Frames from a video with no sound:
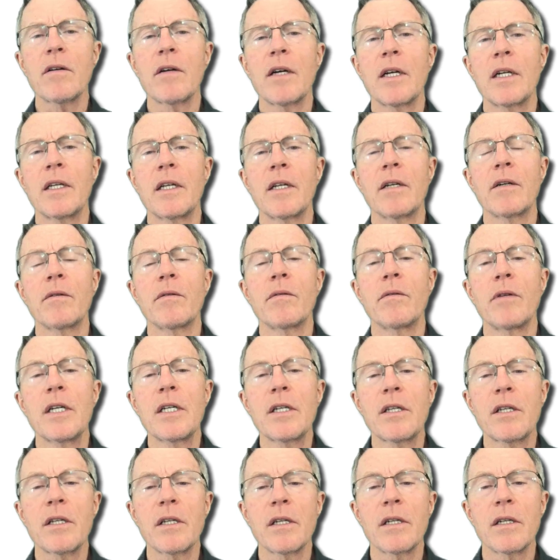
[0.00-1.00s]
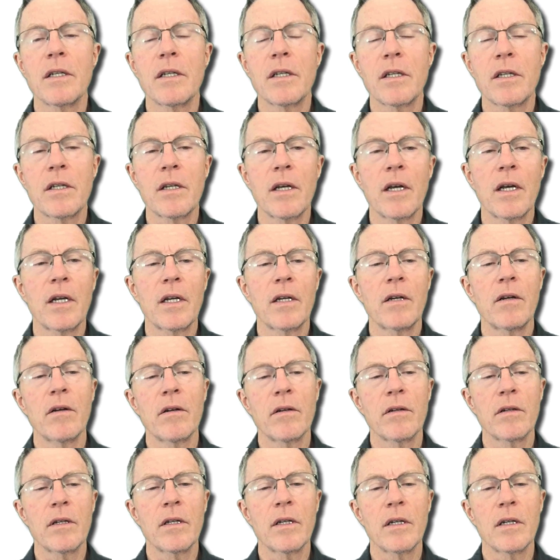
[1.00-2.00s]
I did a recent study
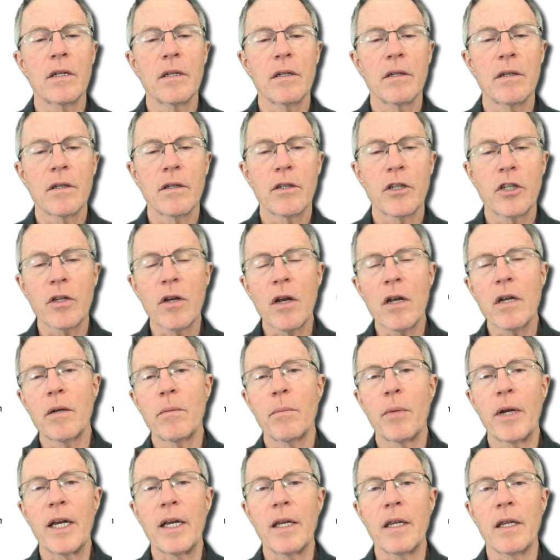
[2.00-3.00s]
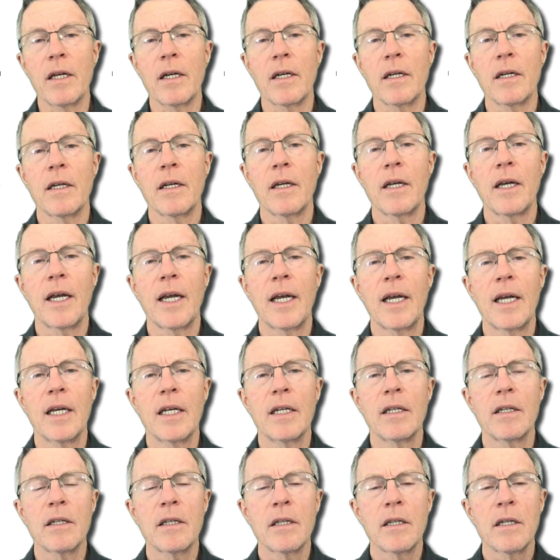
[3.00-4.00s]
on uh, sauna bathing
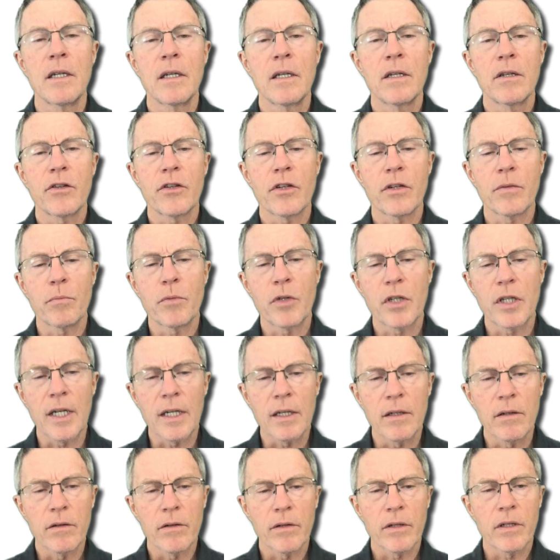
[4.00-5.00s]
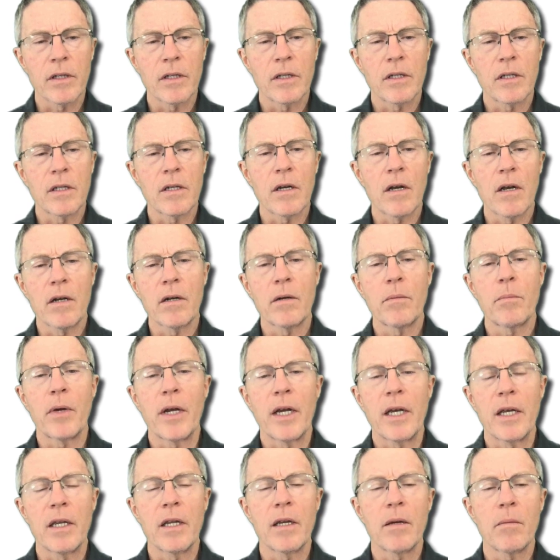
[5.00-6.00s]
and some signals that sauna
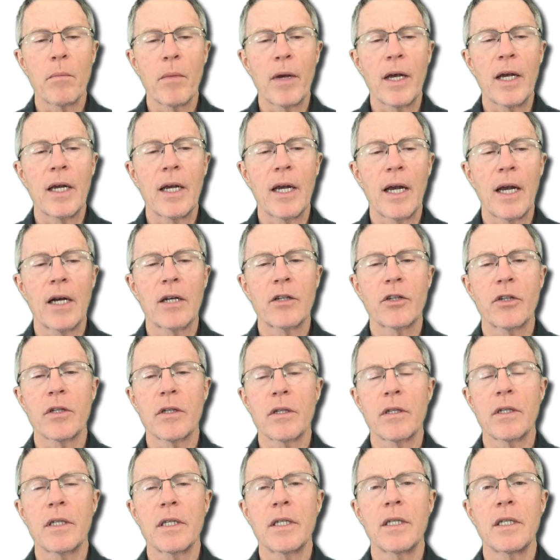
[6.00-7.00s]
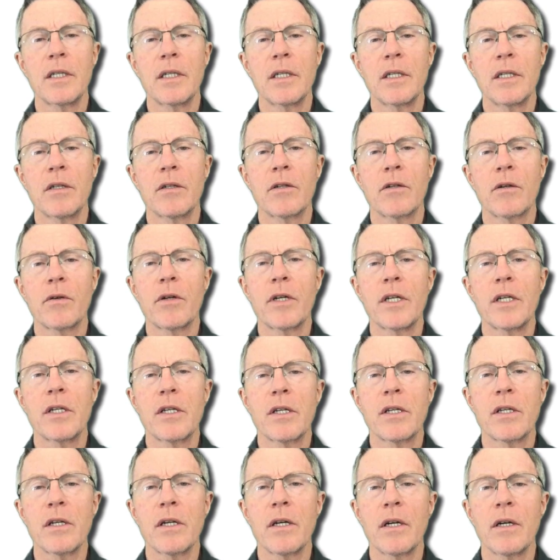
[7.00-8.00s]
bathing may actually
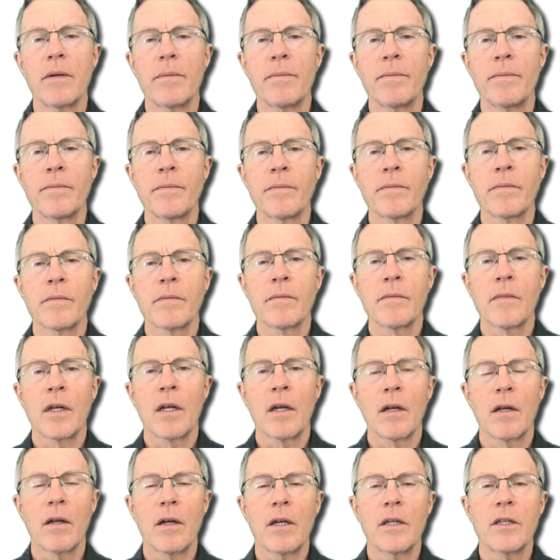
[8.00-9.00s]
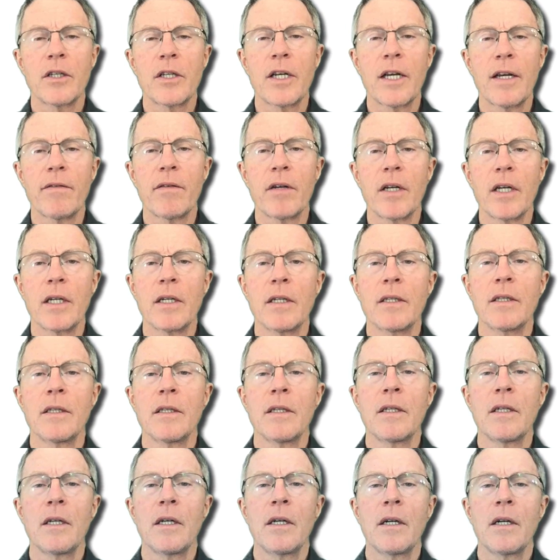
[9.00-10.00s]
increase um, longevity.
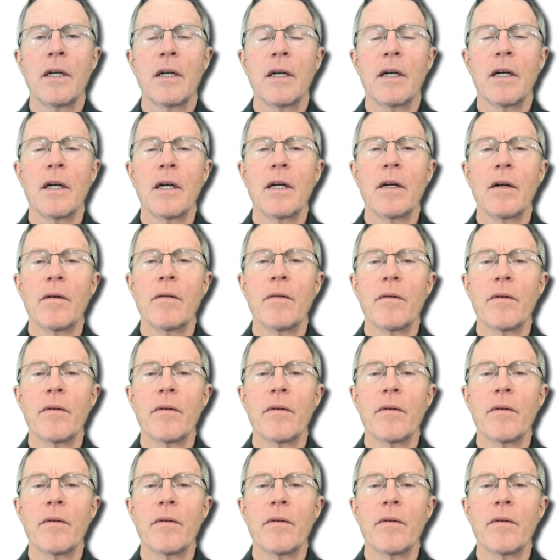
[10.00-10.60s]
Uh,